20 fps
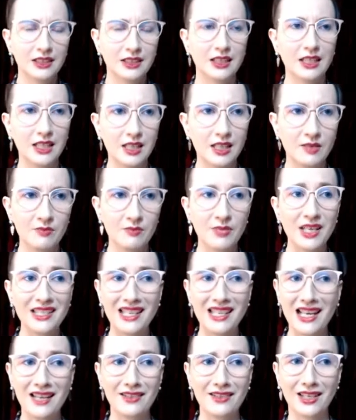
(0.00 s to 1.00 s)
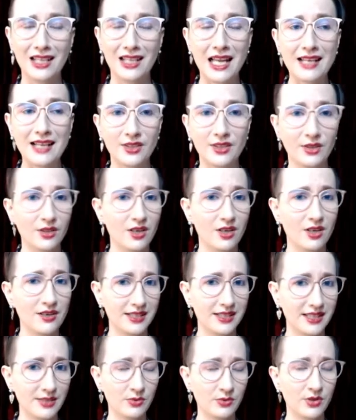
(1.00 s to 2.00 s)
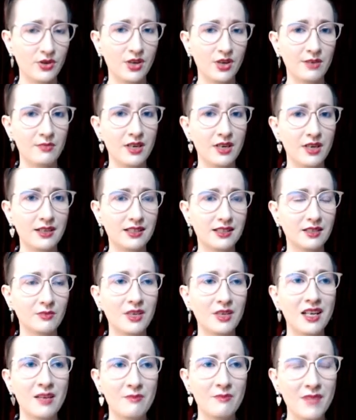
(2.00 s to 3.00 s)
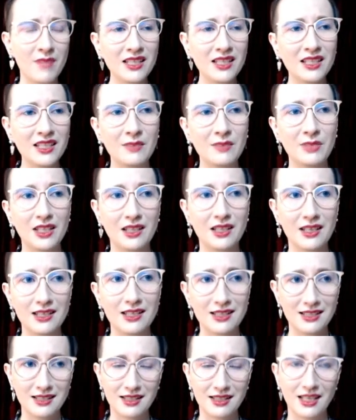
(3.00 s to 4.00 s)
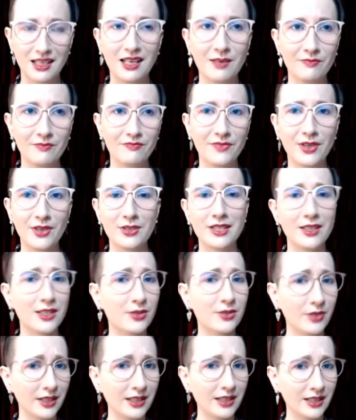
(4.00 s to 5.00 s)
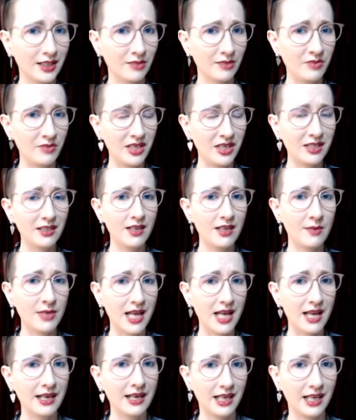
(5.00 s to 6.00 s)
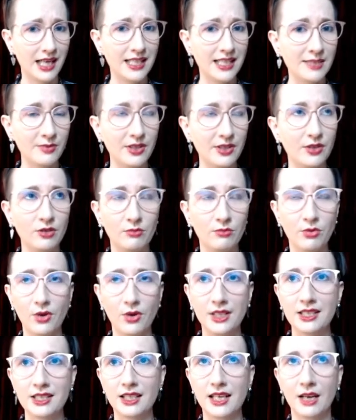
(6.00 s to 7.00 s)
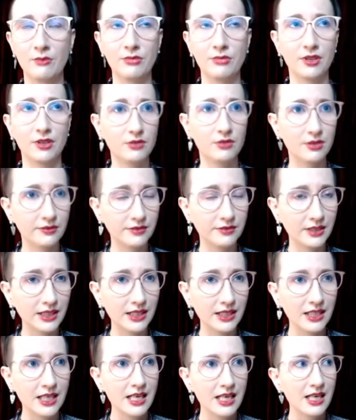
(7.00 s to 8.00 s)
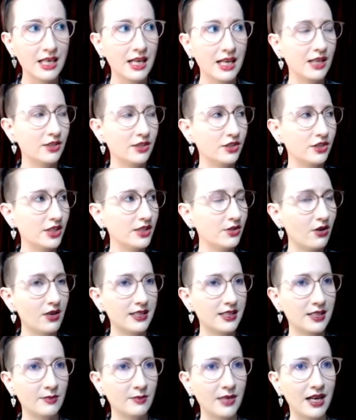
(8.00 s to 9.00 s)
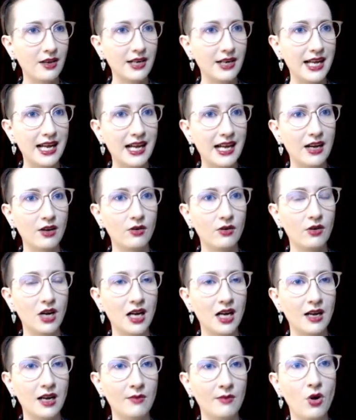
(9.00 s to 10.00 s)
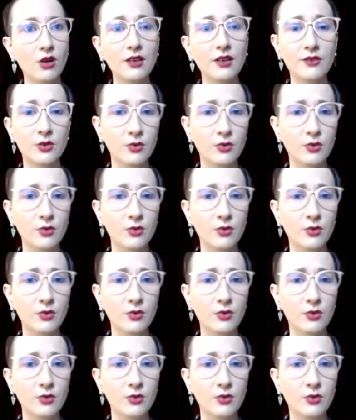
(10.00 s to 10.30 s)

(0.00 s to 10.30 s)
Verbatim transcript: Um, but yeah, the classical artists were not amongst them, mainly because um, there's an Australian comedian named Hannah Gadsby who points it out beautifully. And she talks about how um, all of the